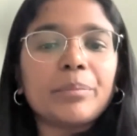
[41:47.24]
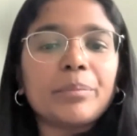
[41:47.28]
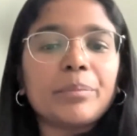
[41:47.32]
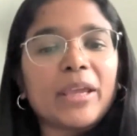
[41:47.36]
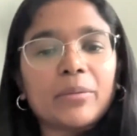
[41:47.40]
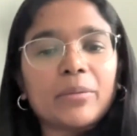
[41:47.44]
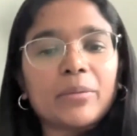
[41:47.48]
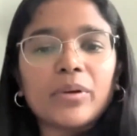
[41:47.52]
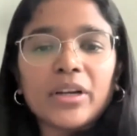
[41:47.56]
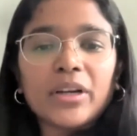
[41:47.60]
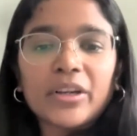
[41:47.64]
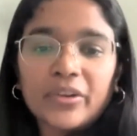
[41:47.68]

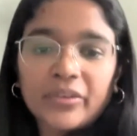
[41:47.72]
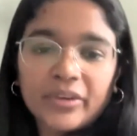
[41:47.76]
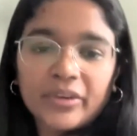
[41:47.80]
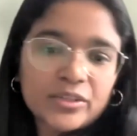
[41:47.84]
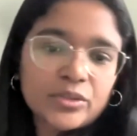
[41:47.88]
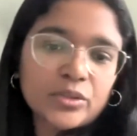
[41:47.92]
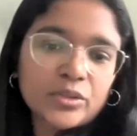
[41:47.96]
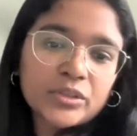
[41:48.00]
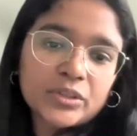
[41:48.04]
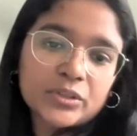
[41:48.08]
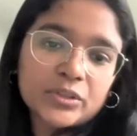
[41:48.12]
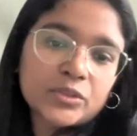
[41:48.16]
paywalled
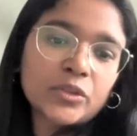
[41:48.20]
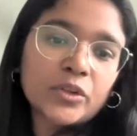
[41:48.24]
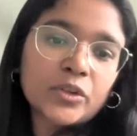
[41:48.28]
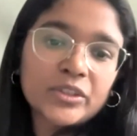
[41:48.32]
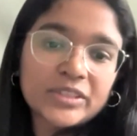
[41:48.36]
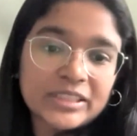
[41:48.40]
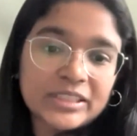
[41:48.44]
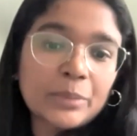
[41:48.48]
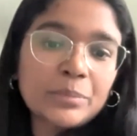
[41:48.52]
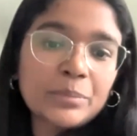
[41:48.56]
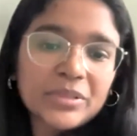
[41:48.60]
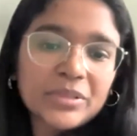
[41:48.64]
resources
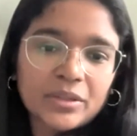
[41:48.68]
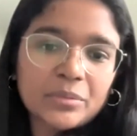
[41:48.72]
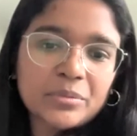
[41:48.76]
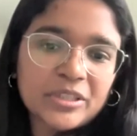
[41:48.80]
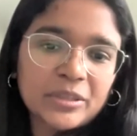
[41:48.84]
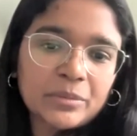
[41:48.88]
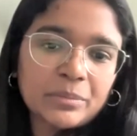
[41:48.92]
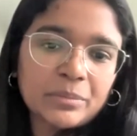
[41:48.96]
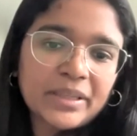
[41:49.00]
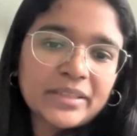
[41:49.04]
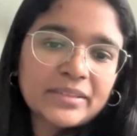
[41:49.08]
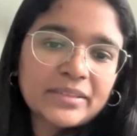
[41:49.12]
or
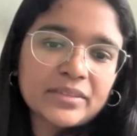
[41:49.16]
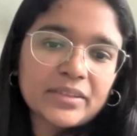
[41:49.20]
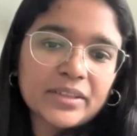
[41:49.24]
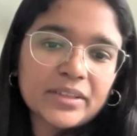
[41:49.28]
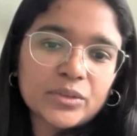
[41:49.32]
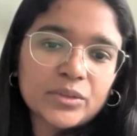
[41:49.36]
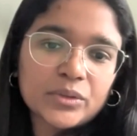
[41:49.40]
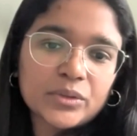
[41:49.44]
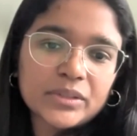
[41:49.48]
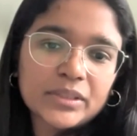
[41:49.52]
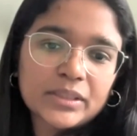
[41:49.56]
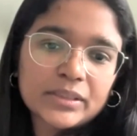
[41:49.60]
subscription-based
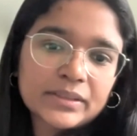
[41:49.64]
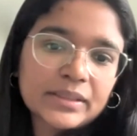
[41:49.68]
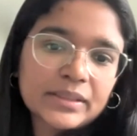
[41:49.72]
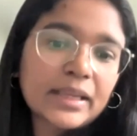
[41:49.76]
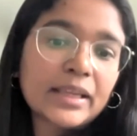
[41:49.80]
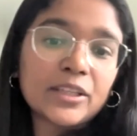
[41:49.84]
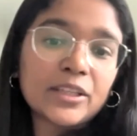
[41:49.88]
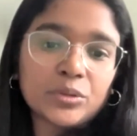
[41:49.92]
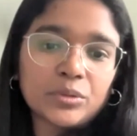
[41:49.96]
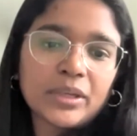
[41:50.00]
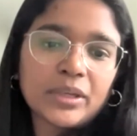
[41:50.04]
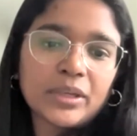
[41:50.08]
resources,
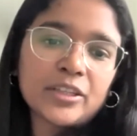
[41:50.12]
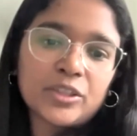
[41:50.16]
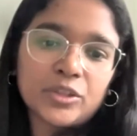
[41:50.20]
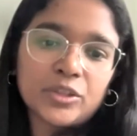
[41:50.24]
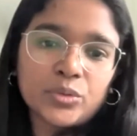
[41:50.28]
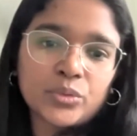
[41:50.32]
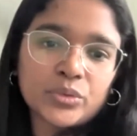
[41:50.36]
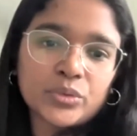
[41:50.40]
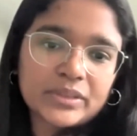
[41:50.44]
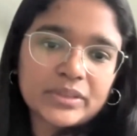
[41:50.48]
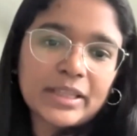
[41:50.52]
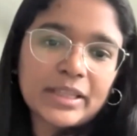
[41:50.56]
and you can
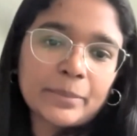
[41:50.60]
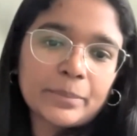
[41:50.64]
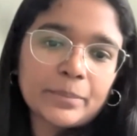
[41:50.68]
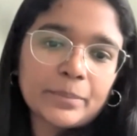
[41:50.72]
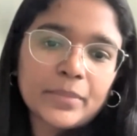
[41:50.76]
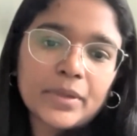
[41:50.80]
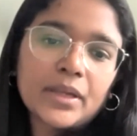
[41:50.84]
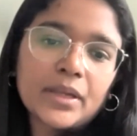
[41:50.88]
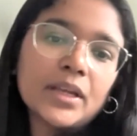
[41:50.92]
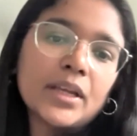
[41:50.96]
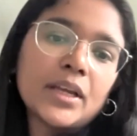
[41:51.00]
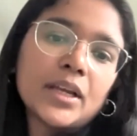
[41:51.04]
use
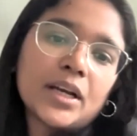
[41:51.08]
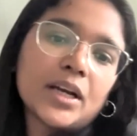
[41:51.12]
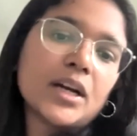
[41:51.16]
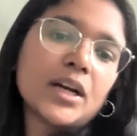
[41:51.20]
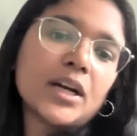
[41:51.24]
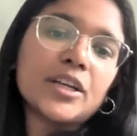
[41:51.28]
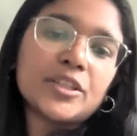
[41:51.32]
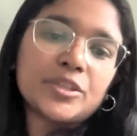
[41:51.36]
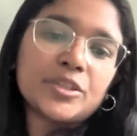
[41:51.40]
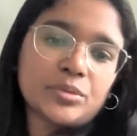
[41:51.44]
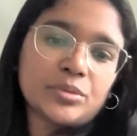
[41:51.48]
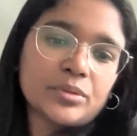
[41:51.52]
them
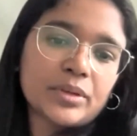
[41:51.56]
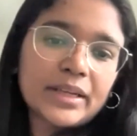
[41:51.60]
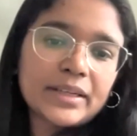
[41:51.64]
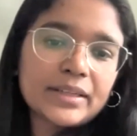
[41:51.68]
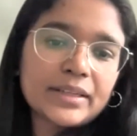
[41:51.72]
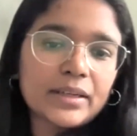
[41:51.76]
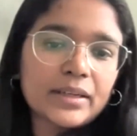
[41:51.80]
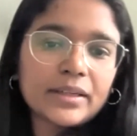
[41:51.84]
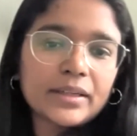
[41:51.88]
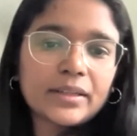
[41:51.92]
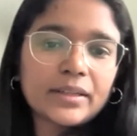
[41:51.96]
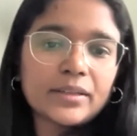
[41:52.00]
to
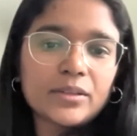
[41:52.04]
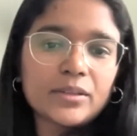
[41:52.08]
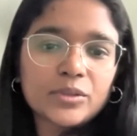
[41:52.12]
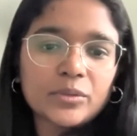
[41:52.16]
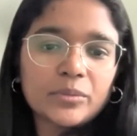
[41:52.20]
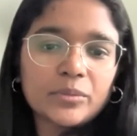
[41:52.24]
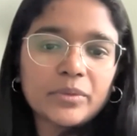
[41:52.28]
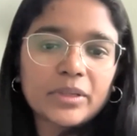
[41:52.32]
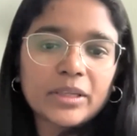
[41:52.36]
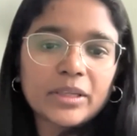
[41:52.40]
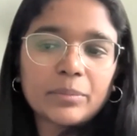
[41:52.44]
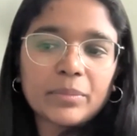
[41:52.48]
write articles
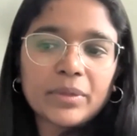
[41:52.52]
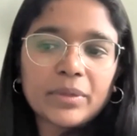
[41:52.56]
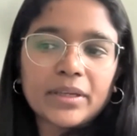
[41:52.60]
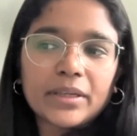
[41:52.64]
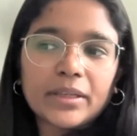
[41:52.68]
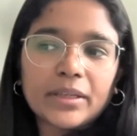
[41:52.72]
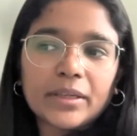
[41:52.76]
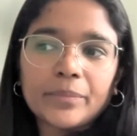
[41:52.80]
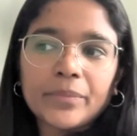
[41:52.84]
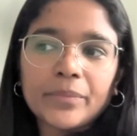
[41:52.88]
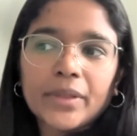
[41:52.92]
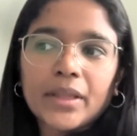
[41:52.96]
on
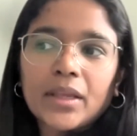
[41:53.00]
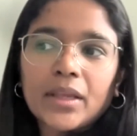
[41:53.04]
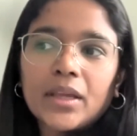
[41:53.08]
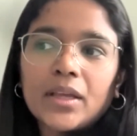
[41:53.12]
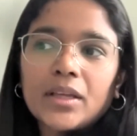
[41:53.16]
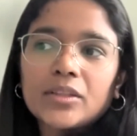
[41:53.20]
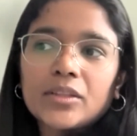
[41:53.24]
Wikipedia.